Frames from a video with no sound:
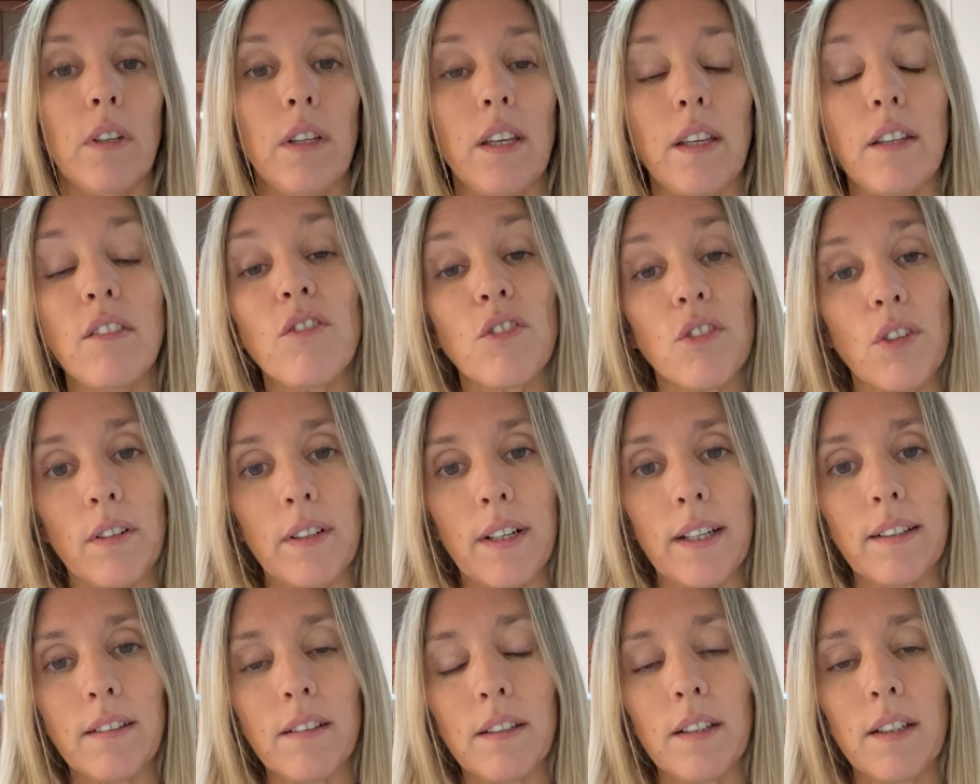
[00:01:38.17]

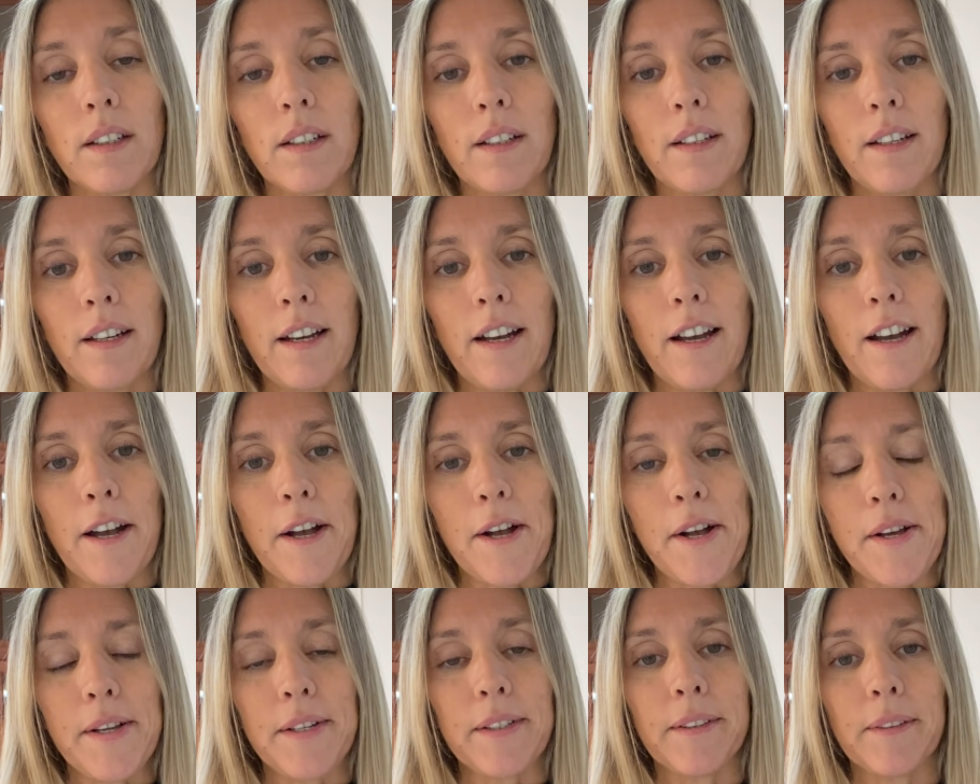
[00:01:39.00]
internet,
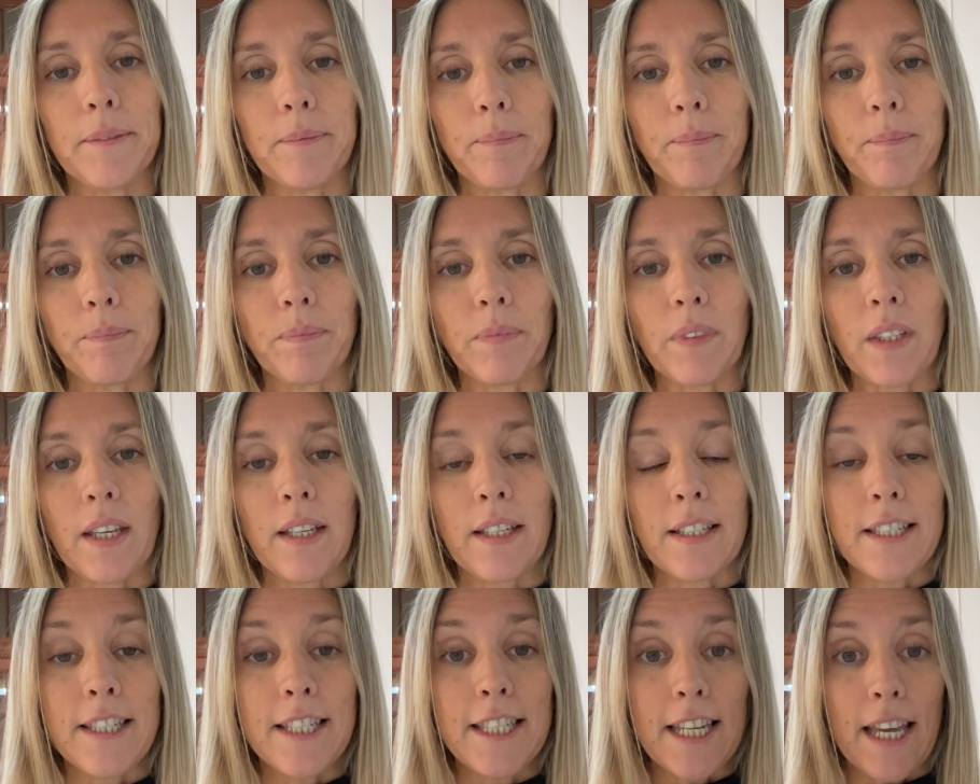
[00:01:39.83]
and
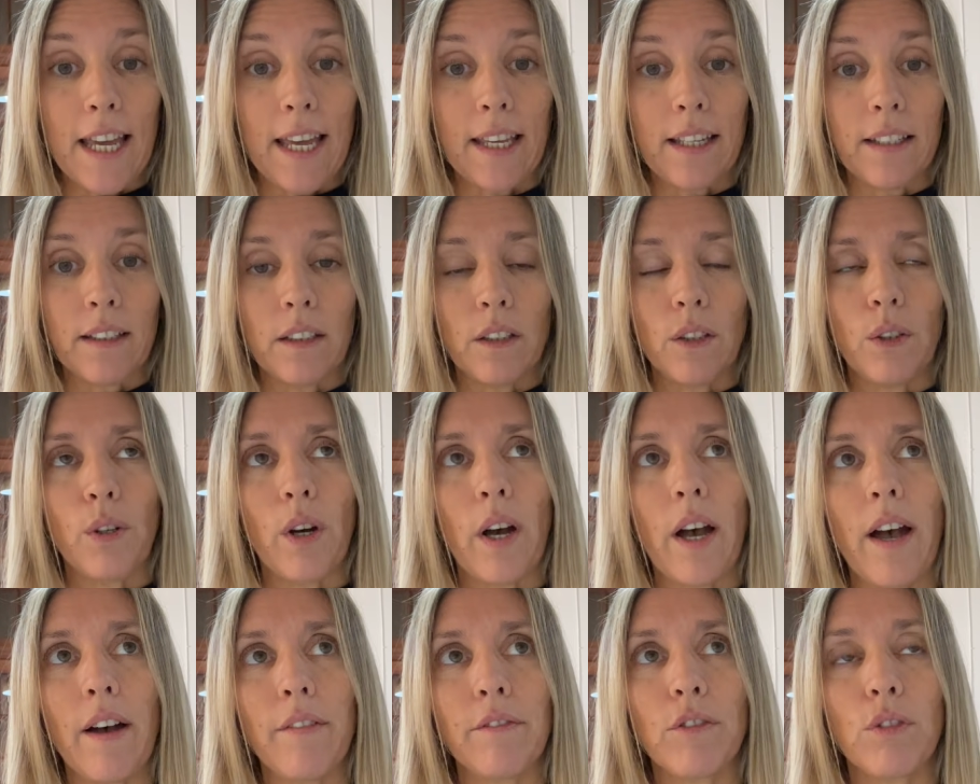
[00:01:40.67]
then you
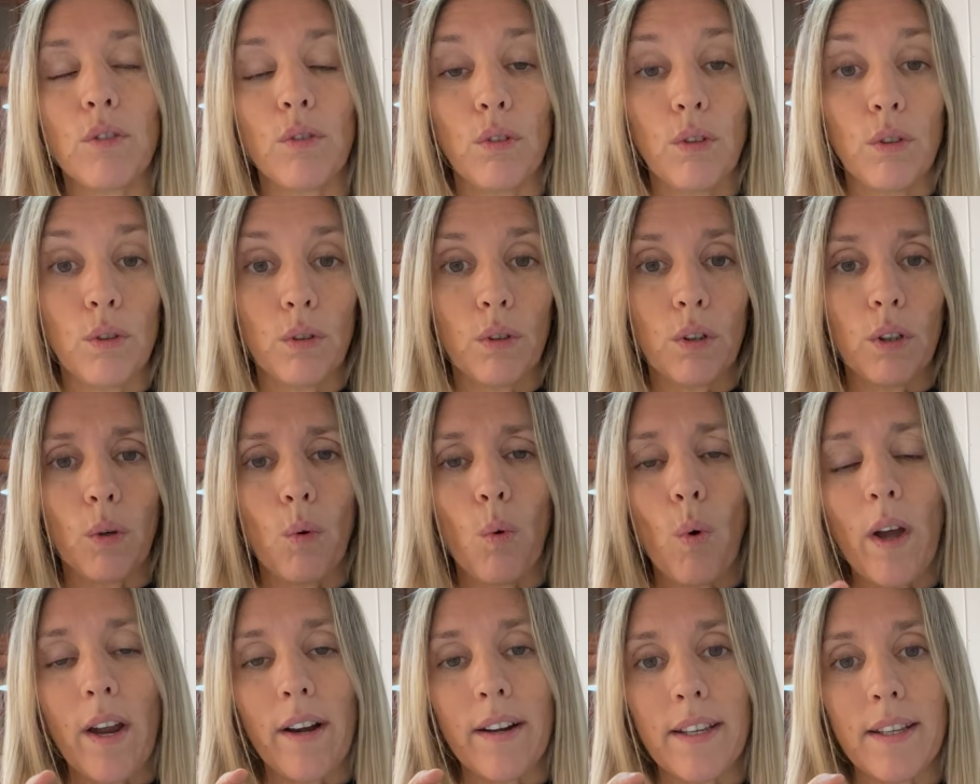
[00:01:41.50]
have to look
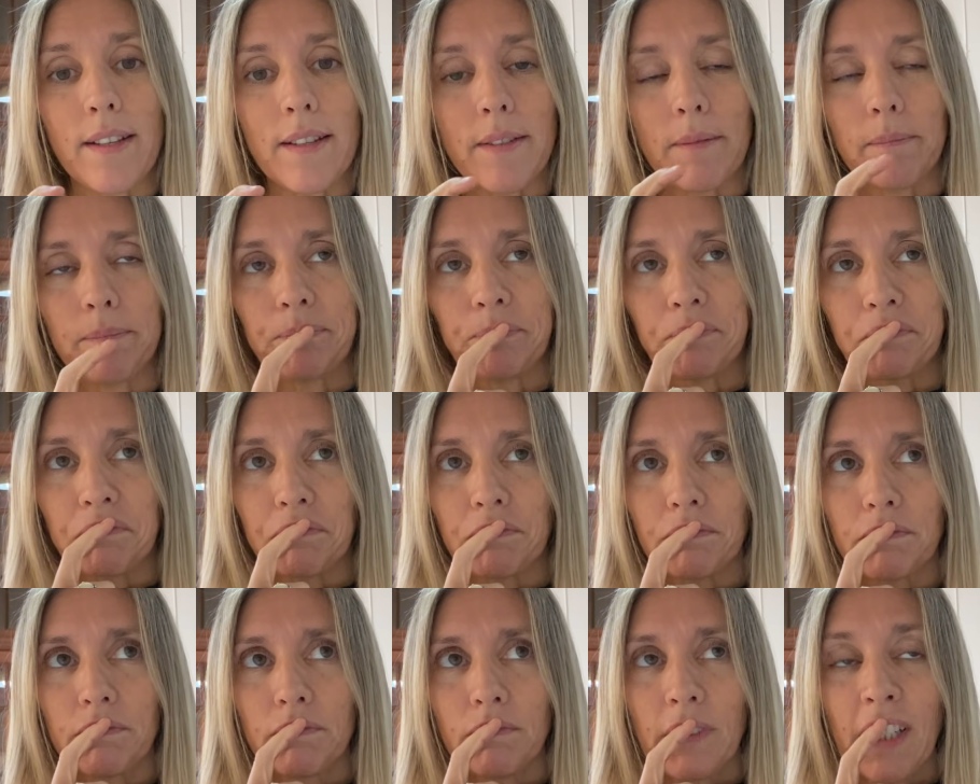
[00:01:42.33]
where is
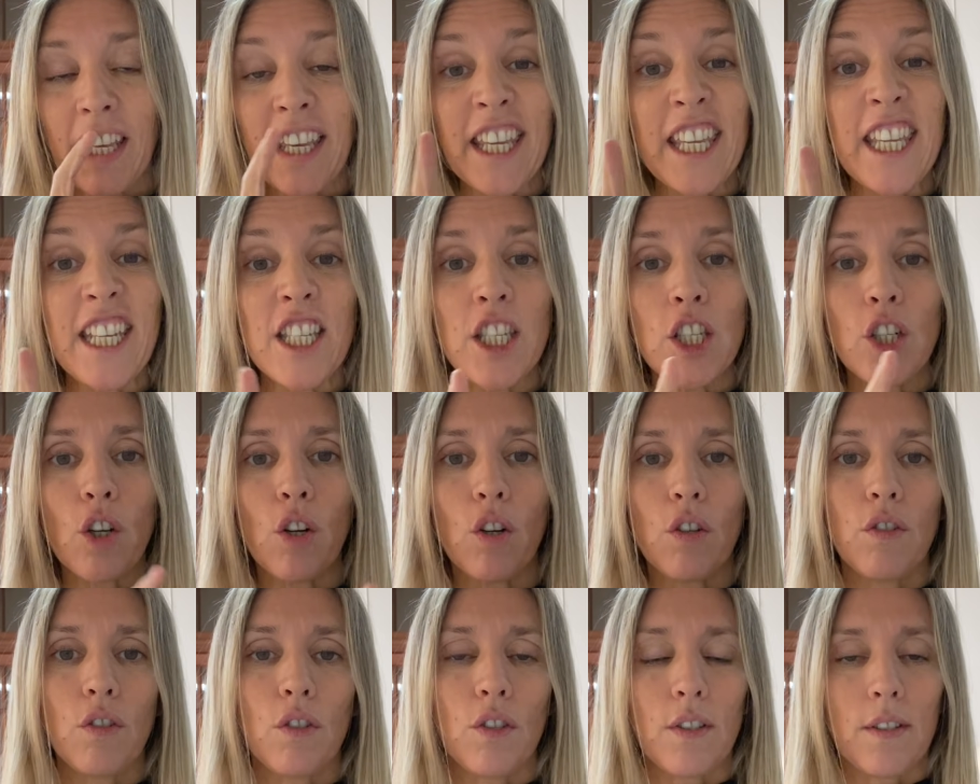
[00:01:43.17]
each
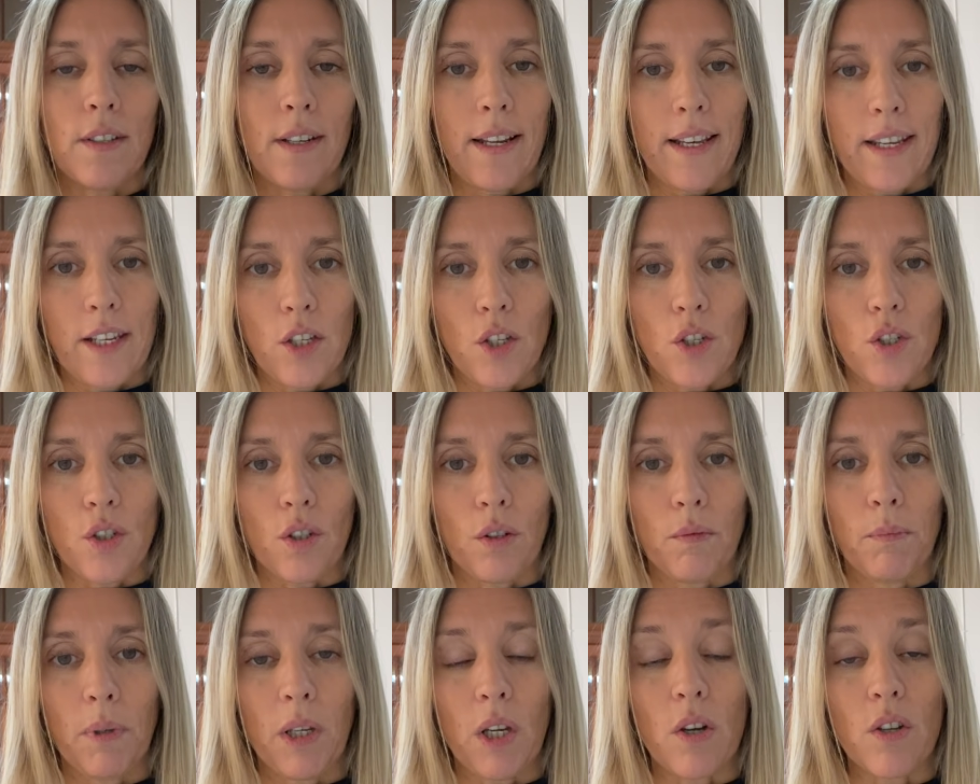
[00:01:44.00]

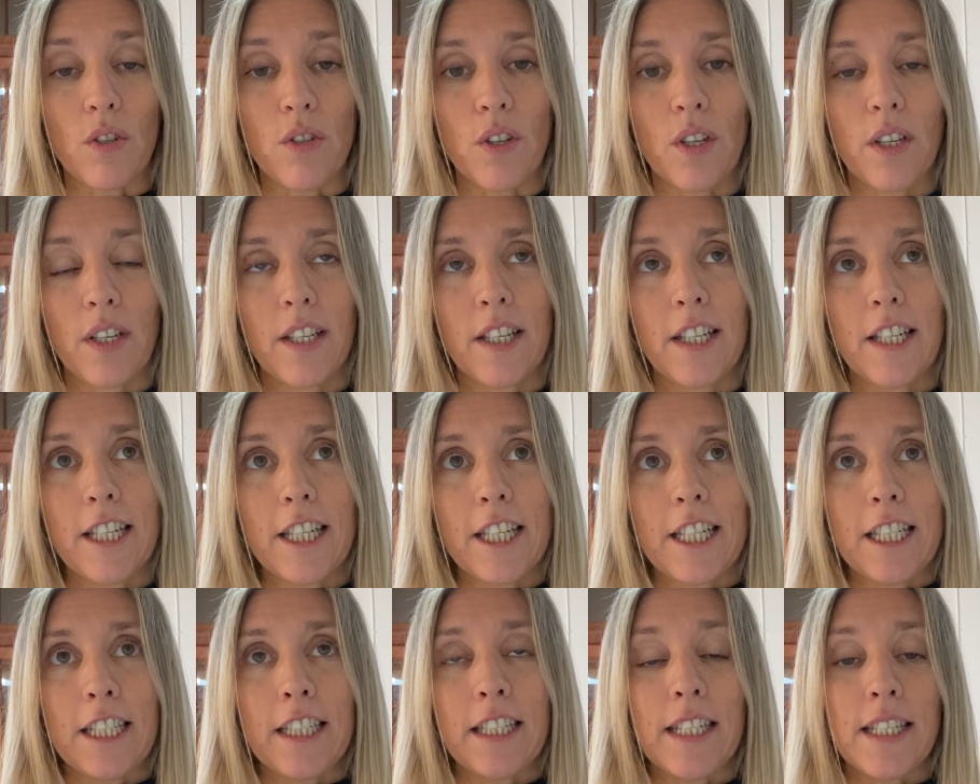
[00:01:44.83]
constellation, because
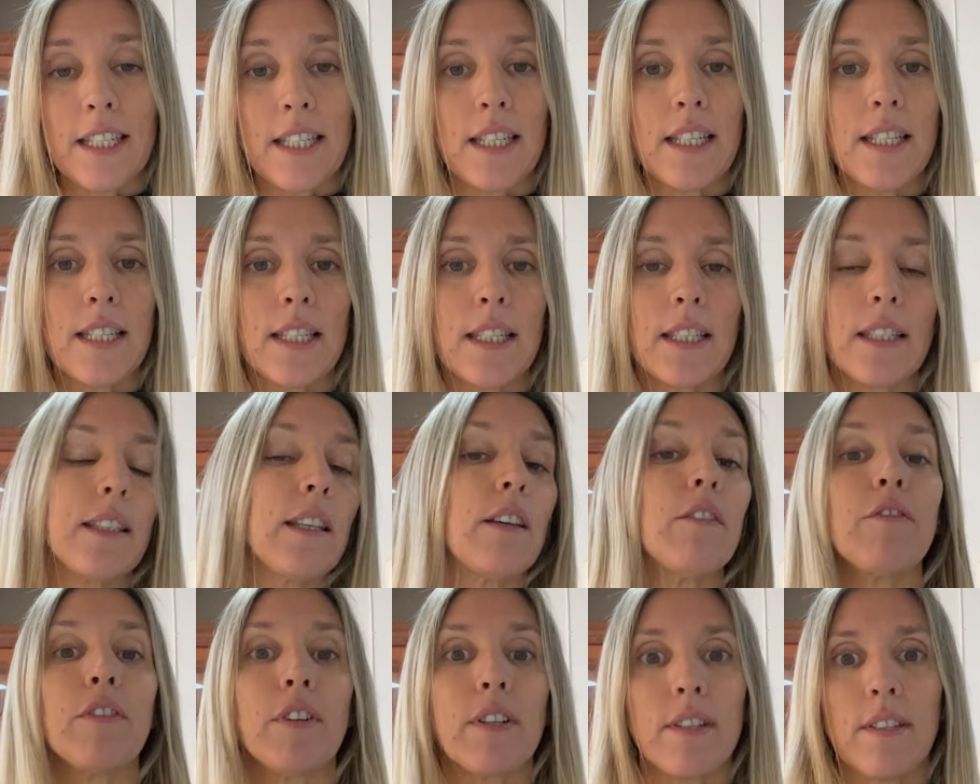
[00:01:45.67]
this is
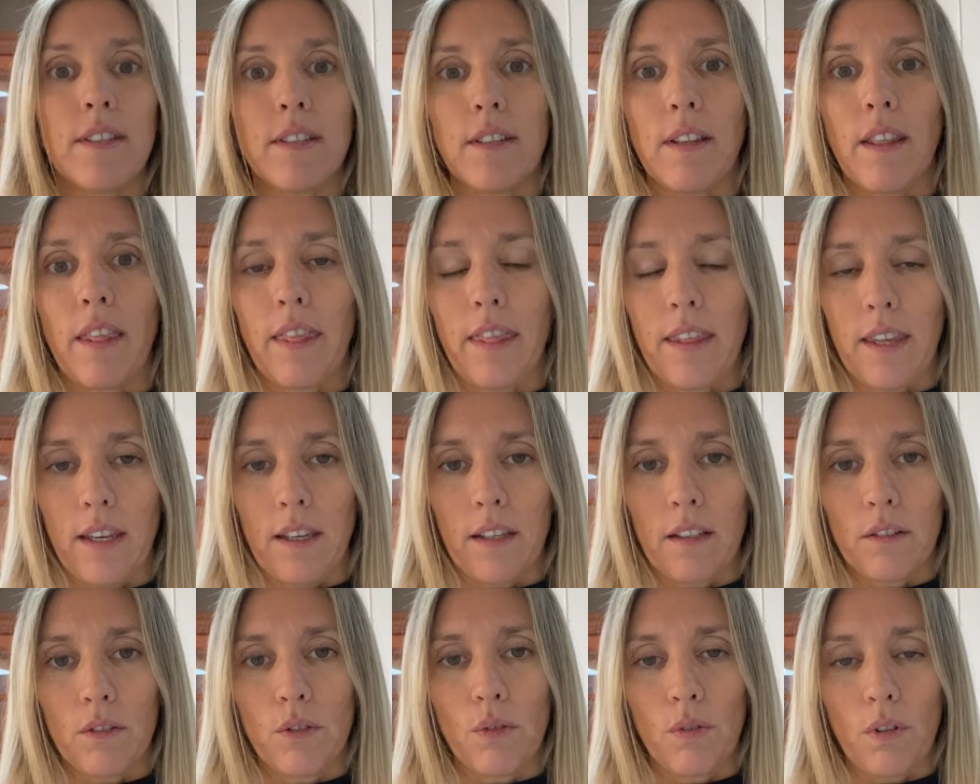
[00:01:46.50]
the first
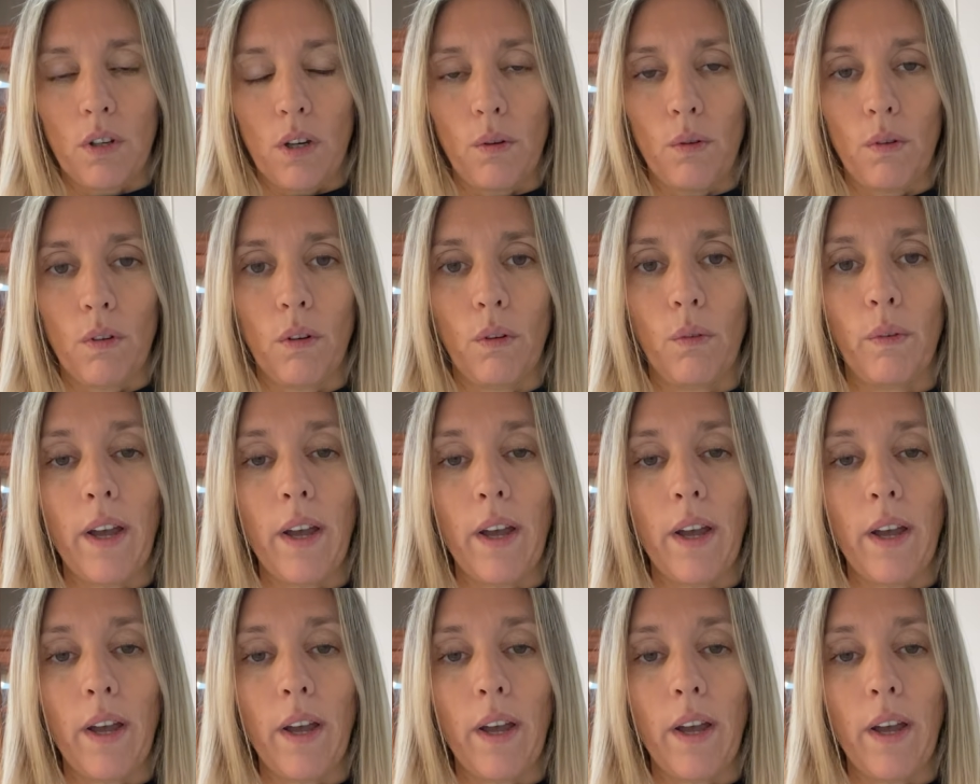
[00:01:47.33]
thing to know.